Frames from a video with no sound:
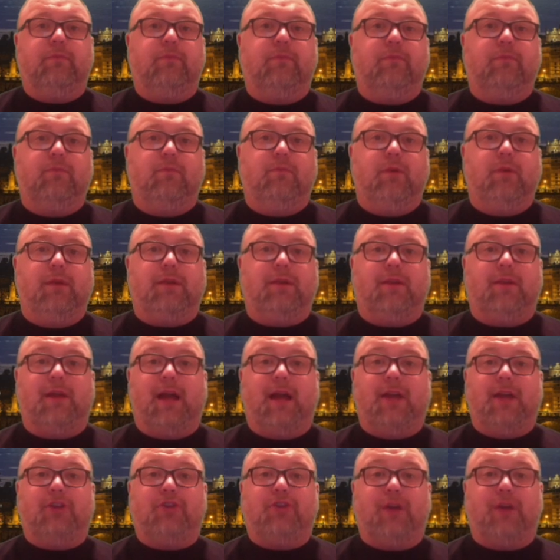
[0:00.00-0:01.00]
With a
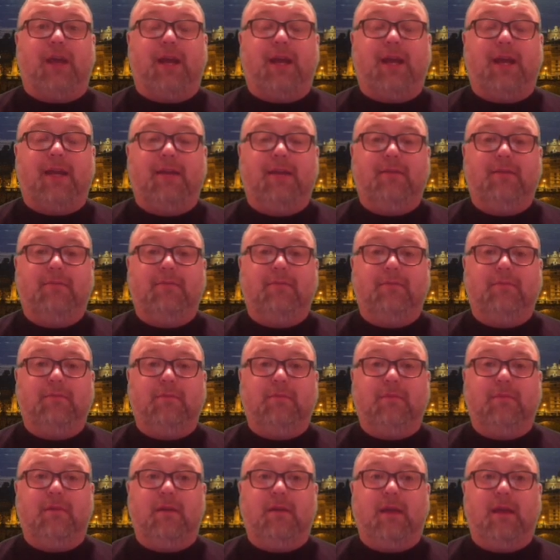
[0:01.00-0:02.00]
lot of trade
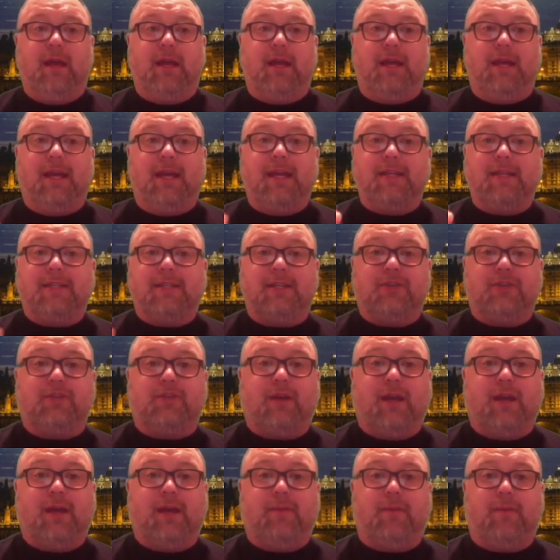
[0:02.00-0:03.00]
and easy
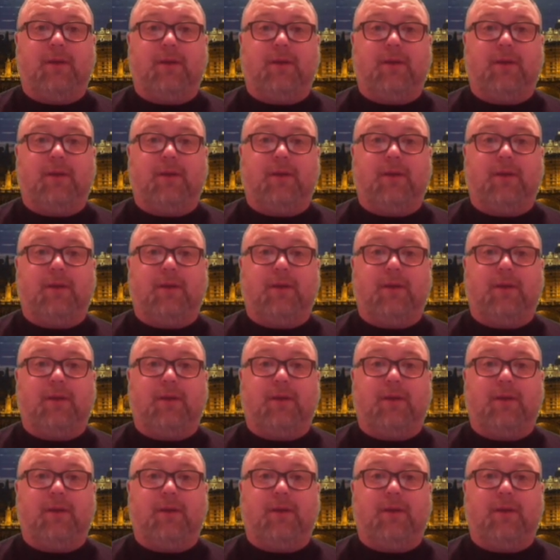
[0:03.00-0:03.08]
trade,